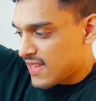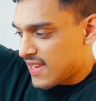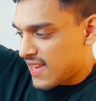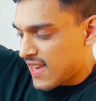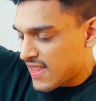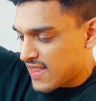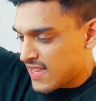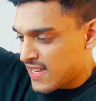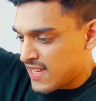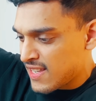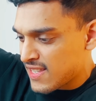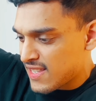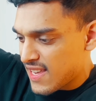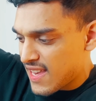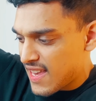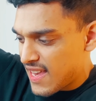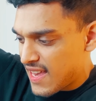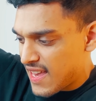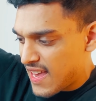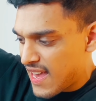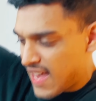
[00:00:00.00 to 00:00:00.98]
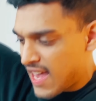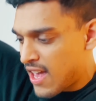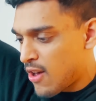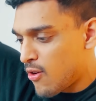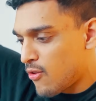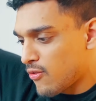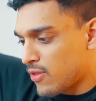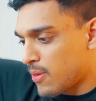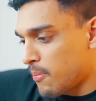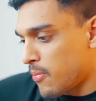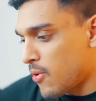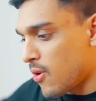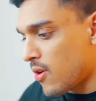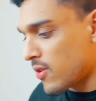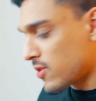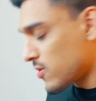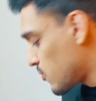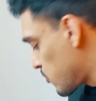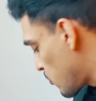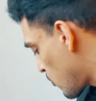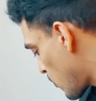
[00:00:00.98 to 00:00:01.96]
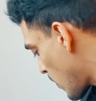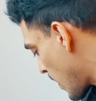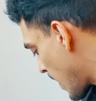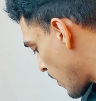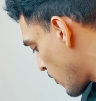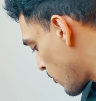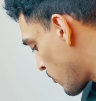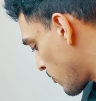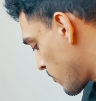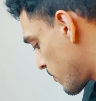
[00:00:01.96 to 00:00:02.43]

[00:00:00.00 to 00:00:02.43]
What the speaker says: get these out of the box. Wow.